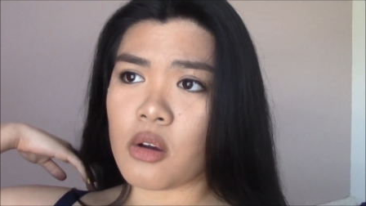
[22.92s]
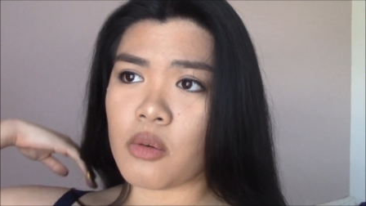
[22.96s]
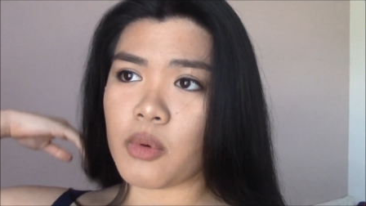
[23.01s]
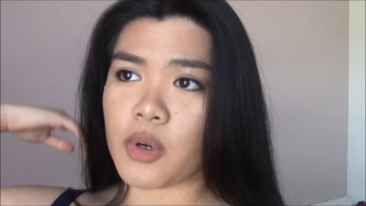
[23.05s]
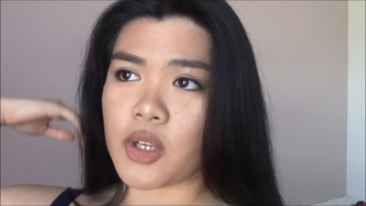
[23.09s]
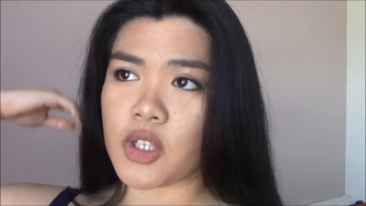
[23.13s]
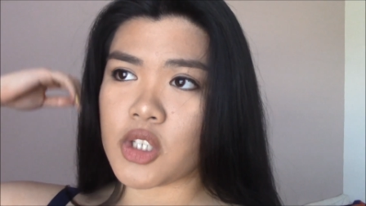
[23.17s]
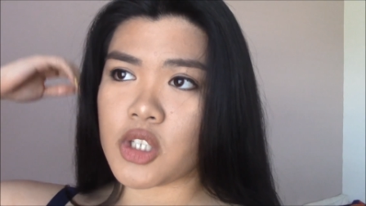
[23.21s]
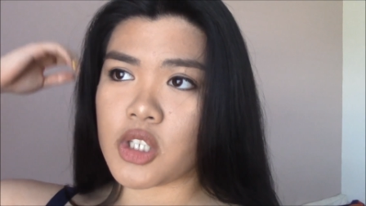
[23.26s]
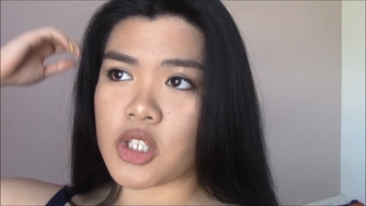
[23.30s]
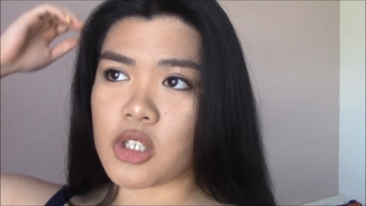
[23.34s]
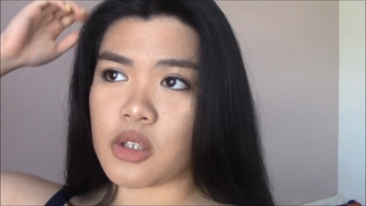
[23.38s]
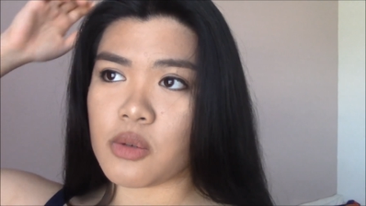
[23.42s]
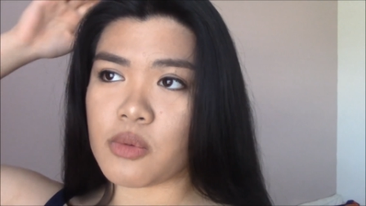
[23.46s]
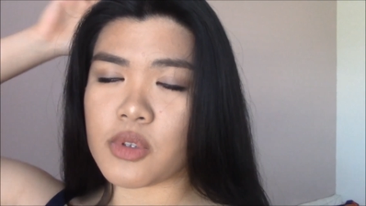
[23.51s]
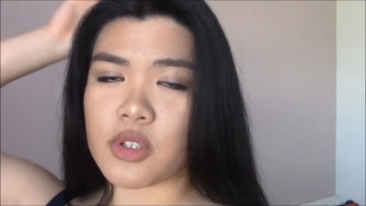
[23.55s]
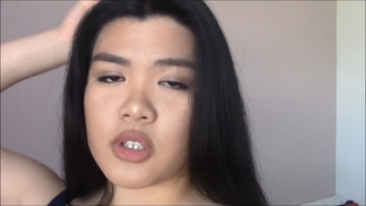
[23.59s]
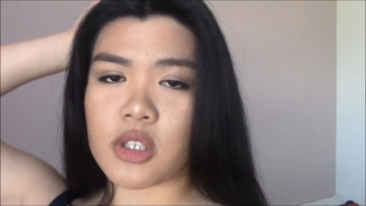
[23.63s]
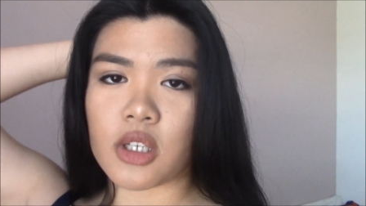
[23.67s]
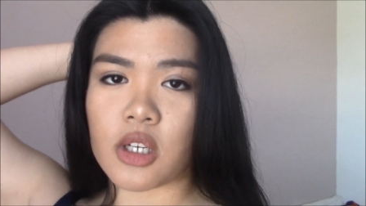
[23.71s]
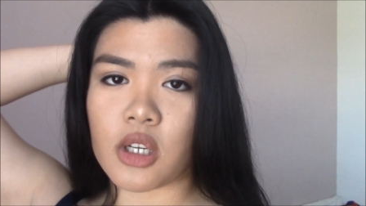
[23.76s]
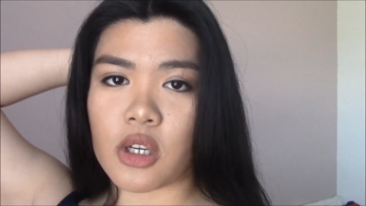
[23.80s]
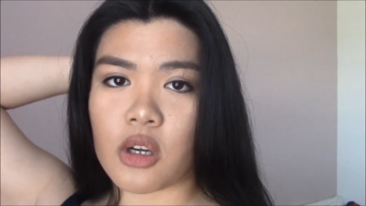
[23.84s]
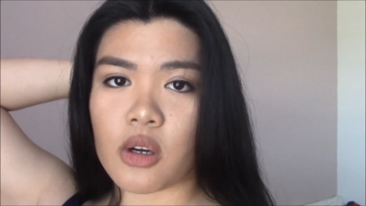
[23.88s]
when she
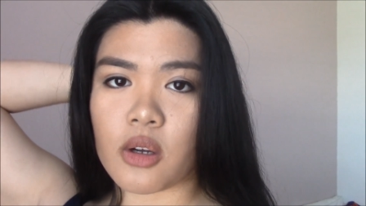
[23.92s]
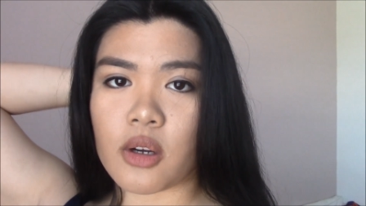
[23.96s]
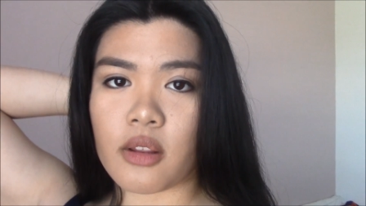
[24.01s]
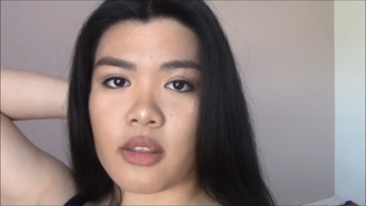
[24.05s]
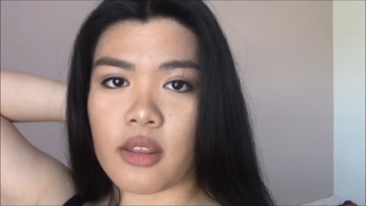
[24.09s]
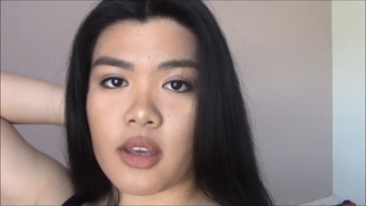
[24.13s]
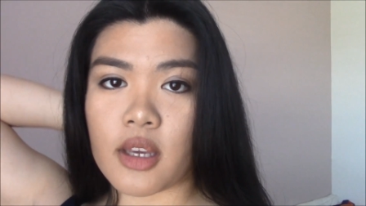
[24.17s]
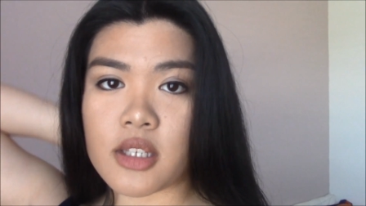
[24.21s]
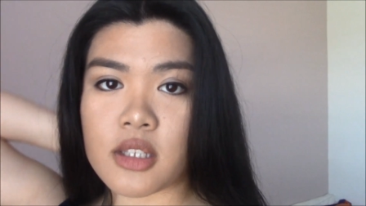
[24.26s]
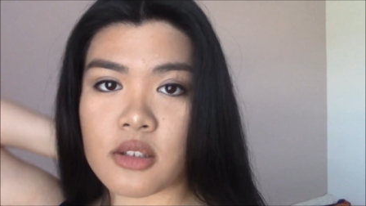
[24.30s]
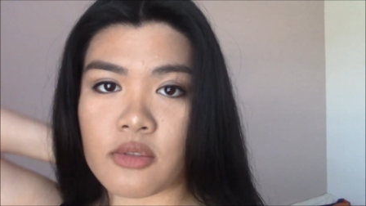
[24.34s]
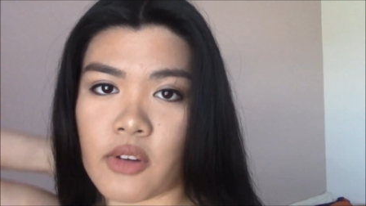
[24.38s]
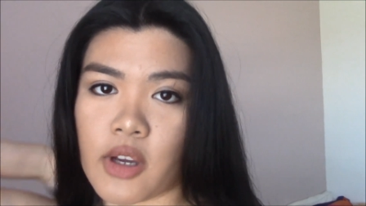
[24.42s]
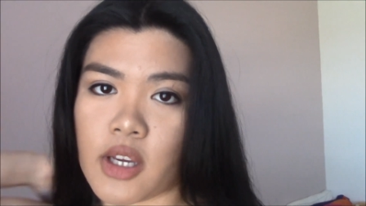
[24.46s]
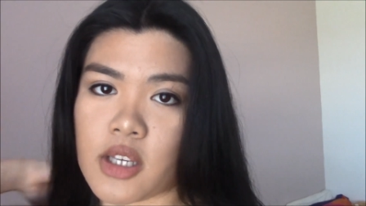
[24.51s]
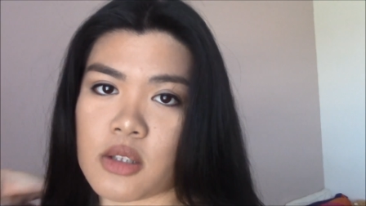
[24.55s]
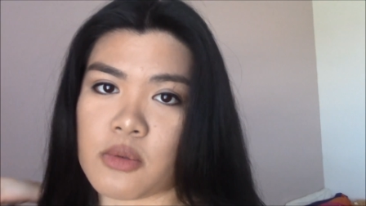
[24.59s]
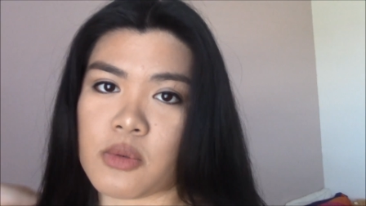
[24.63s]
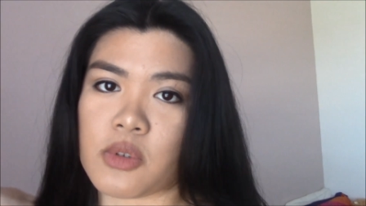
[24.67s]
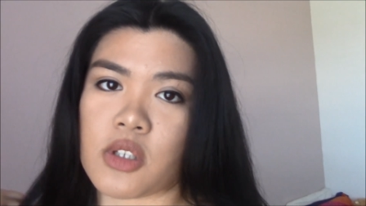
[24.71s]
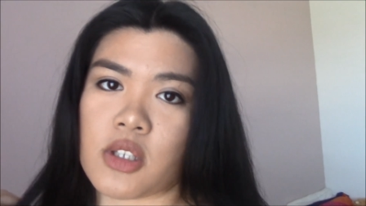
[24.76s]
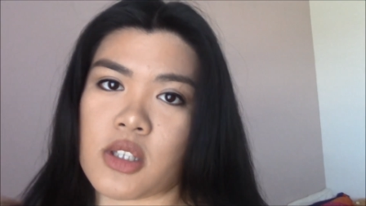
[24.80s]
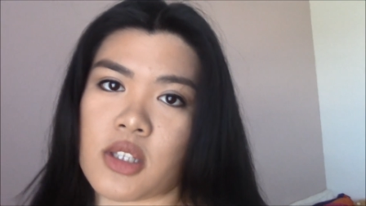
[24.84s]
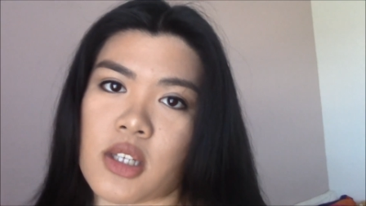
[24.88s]
was gonna go to
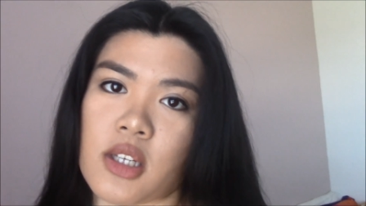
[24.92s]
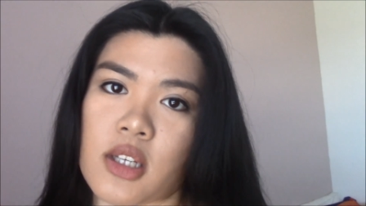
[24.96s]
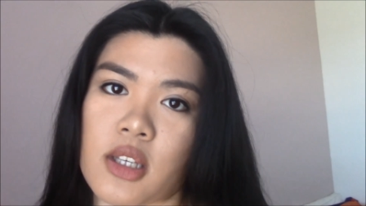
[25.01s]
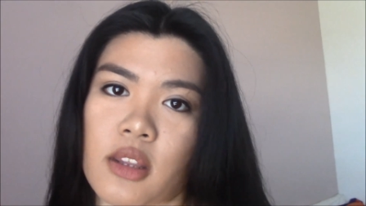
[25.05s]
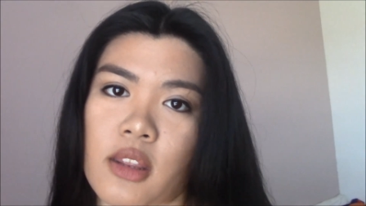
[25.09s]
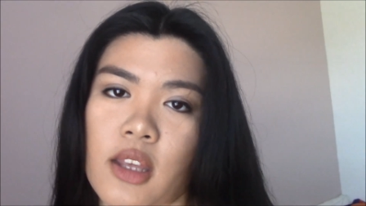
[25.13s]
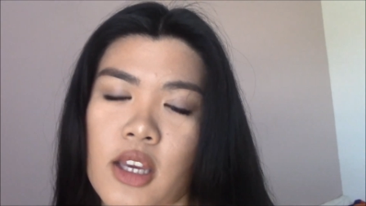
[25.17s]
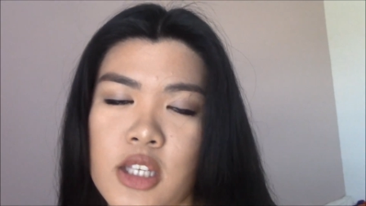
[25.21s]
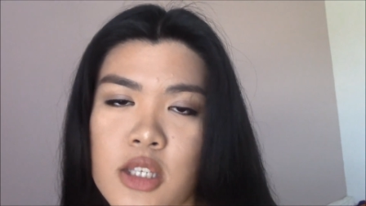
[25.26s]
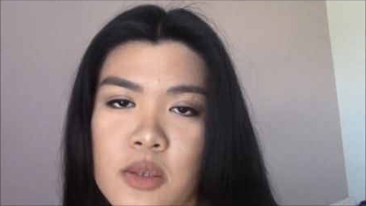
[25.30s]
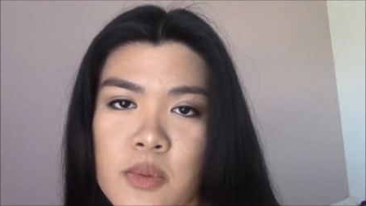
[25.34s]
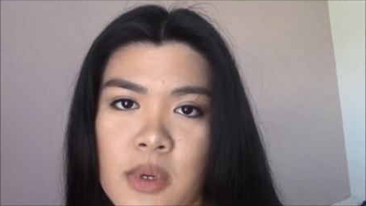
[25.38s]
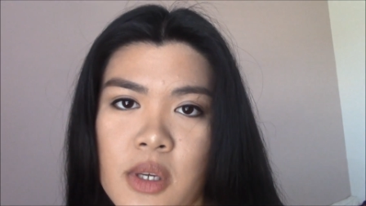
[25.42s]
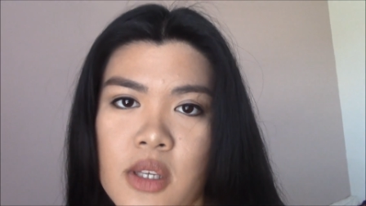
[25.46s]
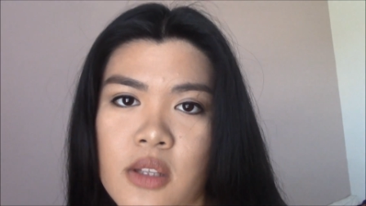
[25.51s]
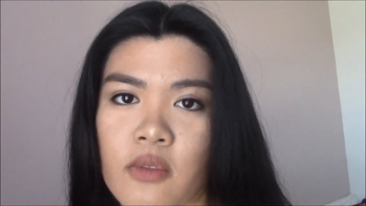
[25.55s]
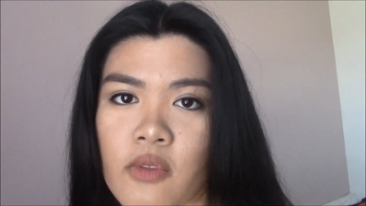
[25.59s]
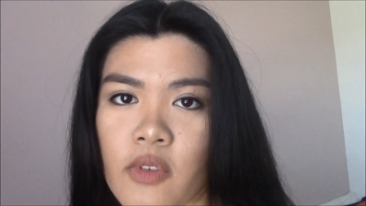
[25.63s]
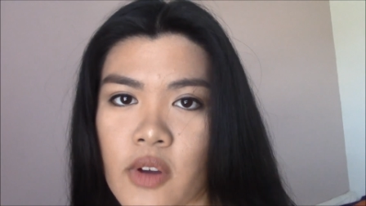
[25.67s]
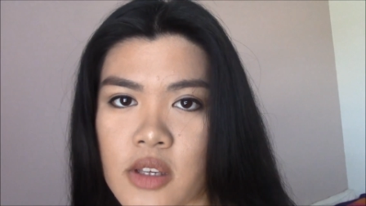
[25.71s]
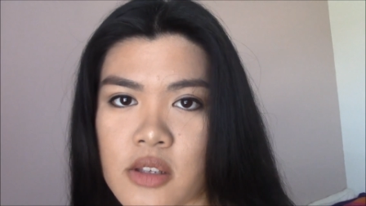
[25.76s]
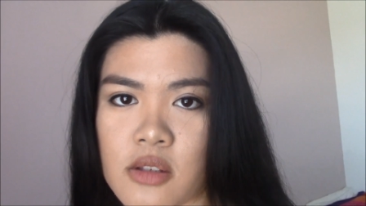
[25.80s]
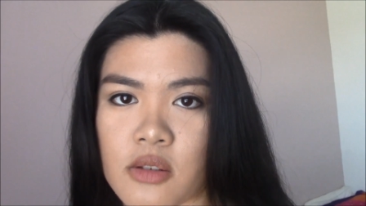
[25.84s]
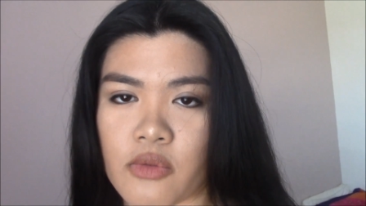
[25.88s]
ThesFest, which is a
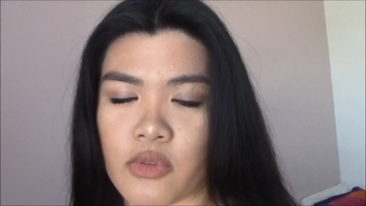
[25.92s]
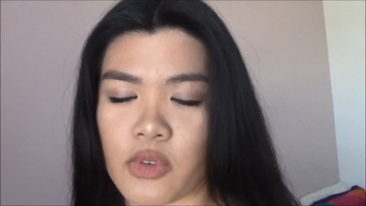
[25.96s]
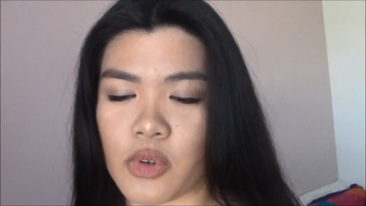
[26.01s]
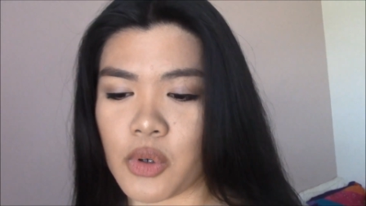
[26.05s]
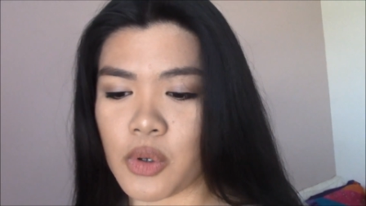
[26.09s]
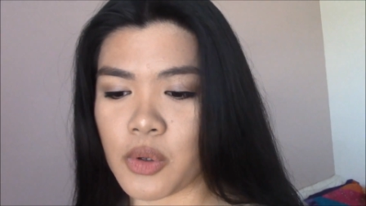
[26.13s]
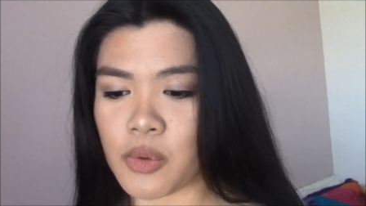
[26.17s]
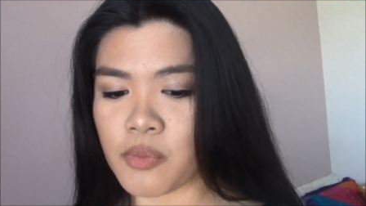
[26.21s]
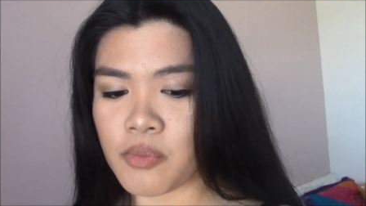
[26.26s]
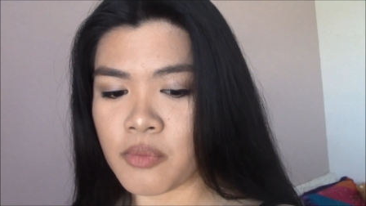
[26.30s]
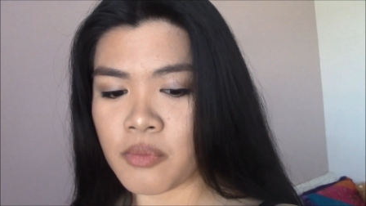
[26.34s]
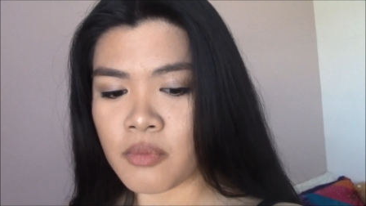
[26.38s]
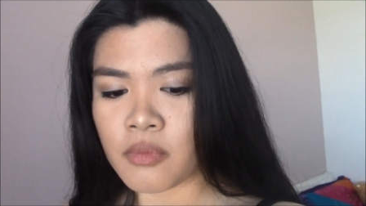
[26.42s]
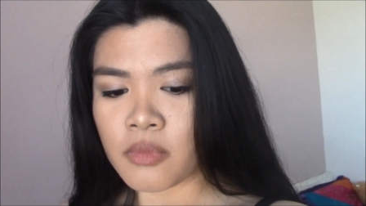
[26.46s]
thespian festival,